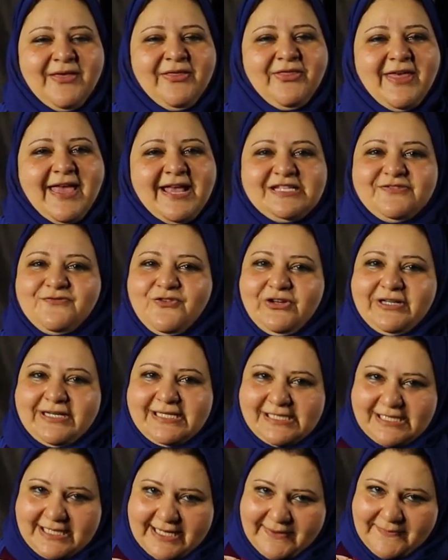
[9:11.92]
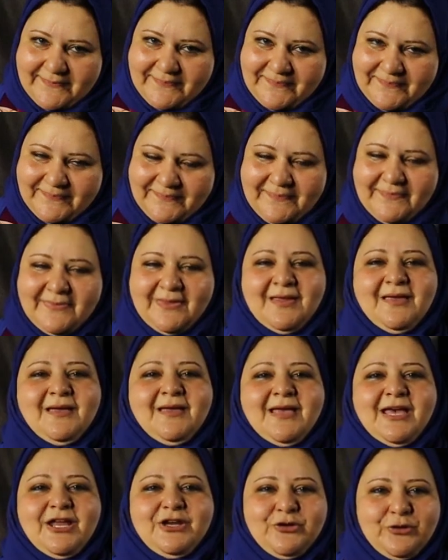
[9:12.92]
Thanks for listening
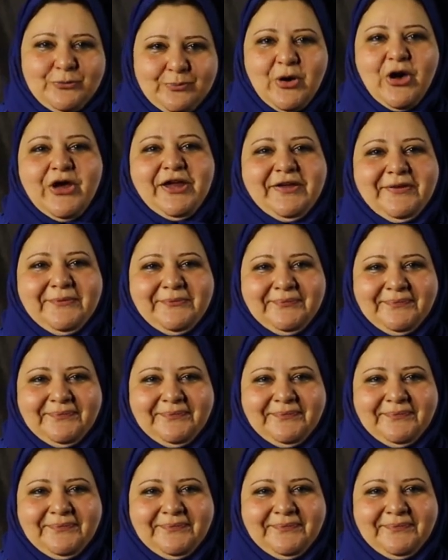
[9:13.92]
and goodbye.